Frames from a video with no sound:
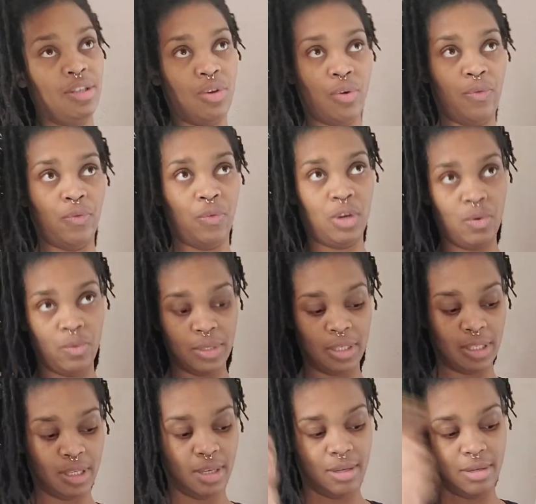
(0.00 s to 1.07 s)
your
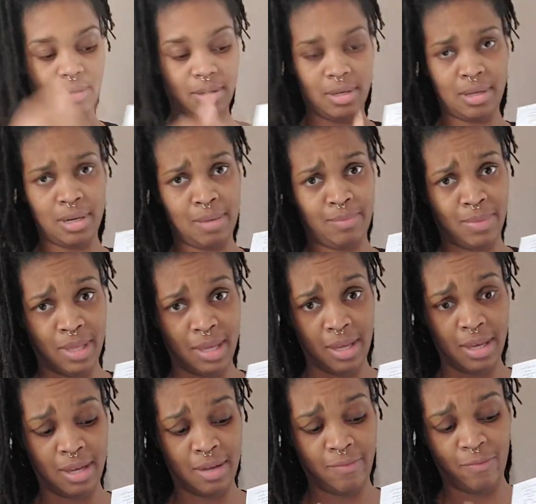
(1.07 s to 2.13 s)
frequency, and I'm
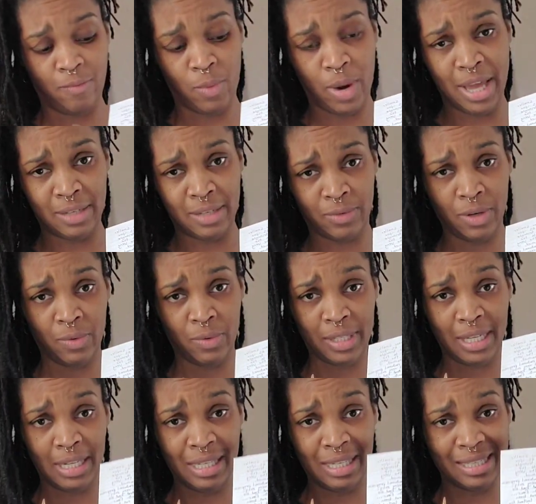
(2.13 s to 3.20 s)
thinking raised
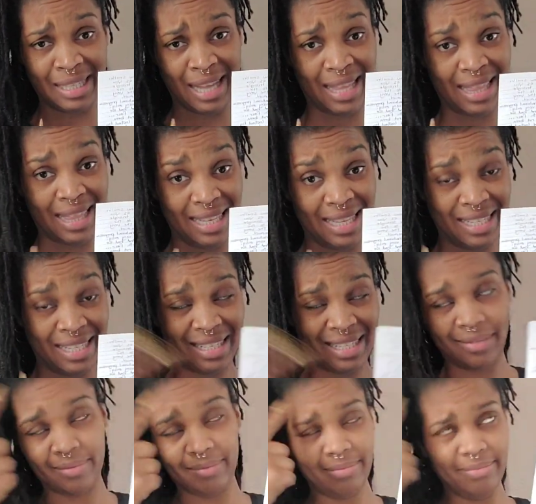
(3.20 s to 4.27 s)
frequency looks like this.
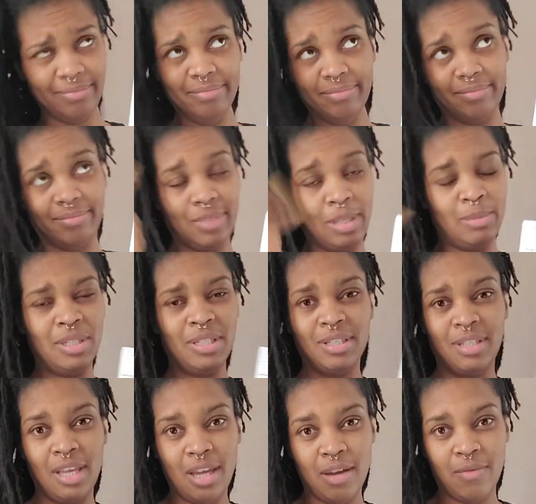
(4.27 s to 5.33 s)
I'm just
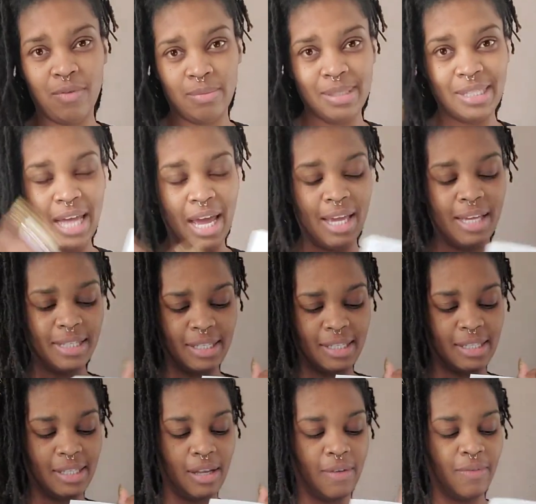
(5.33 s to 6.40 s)
thinking from science and
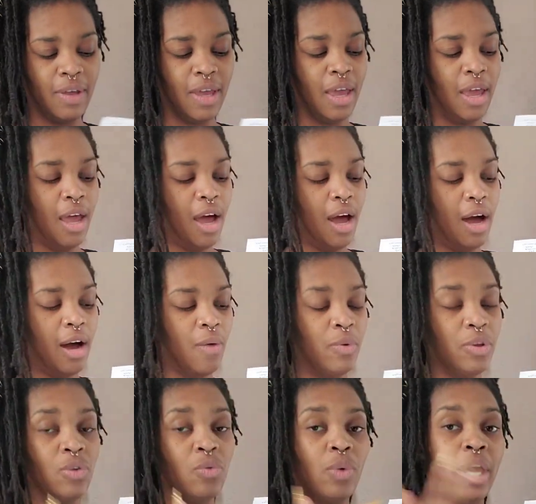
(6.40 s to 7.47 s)
stuff.
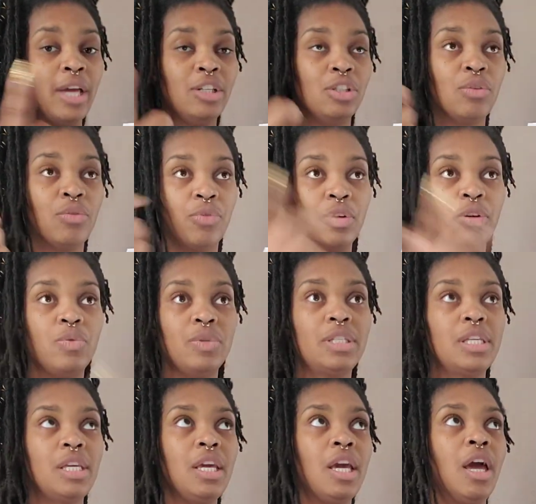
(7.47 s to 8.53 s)
When you raise your
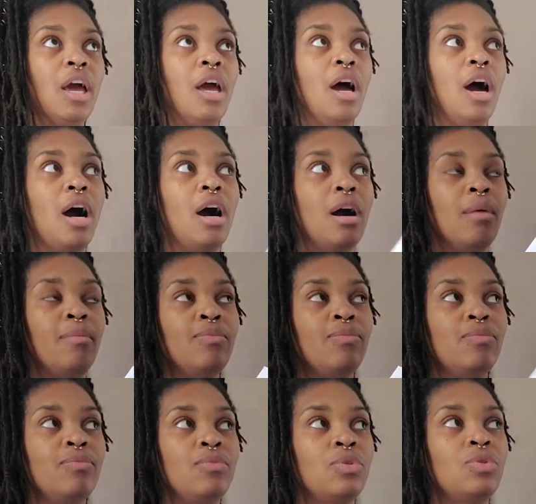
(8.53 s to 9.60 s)
frequency,
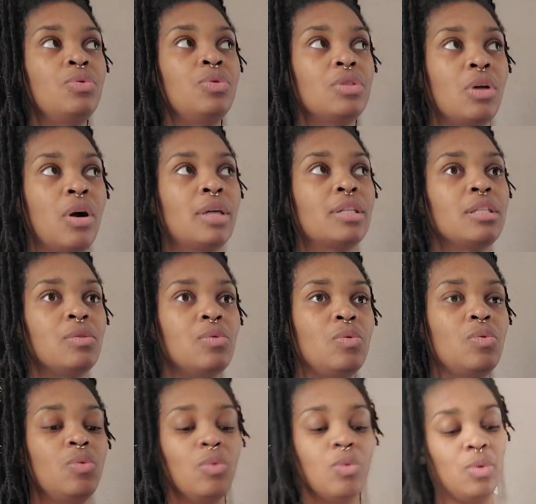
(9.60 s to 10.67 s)
you start
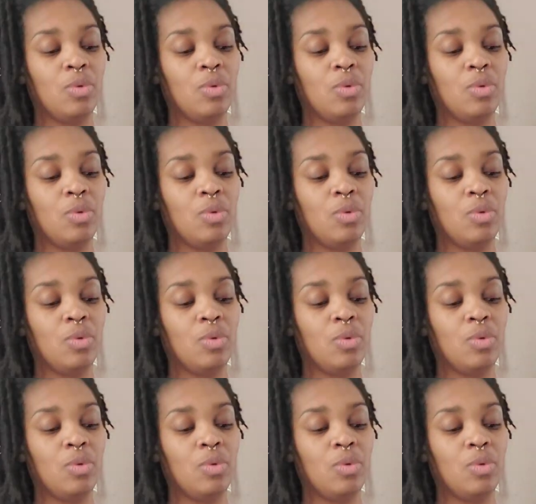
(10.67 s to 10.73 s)
to